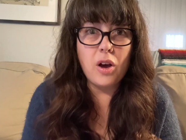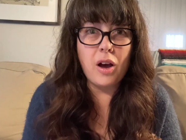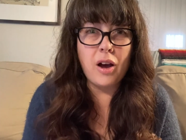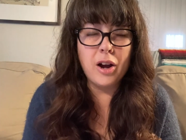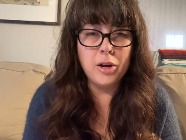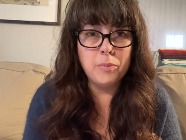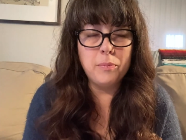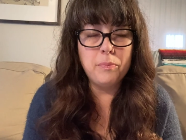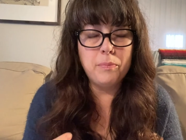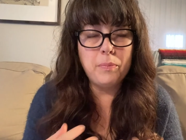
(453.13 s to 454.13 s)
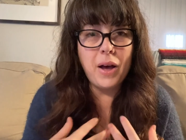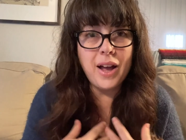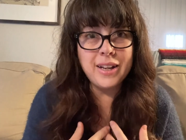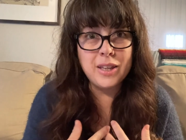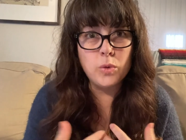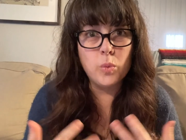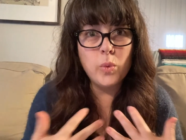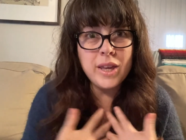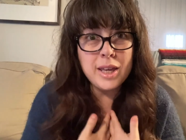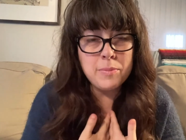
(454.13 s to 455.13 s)
our body,
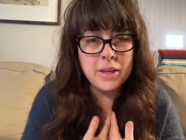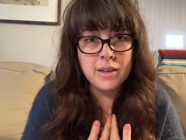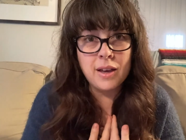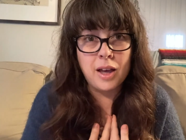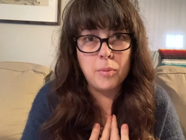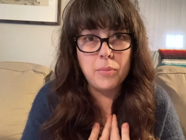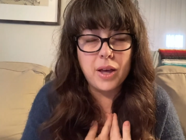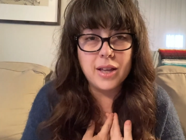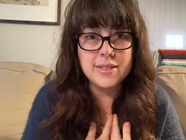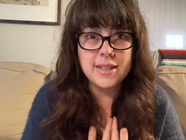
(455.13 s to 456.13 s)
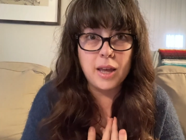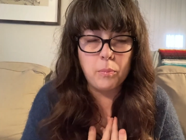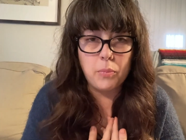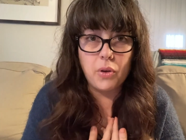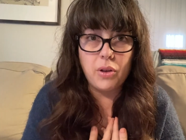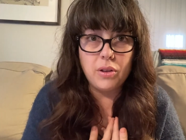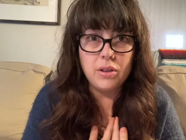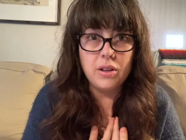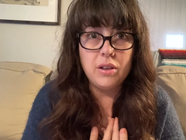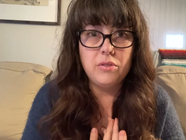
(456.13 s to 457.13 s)
we become a temple
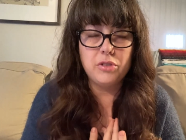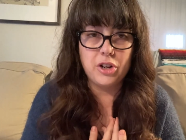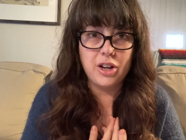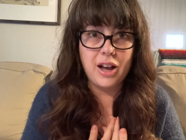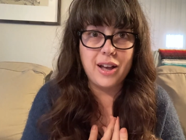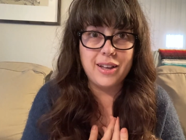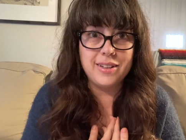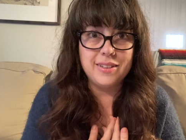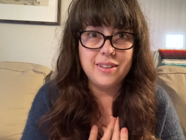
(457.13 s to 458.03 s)
for God.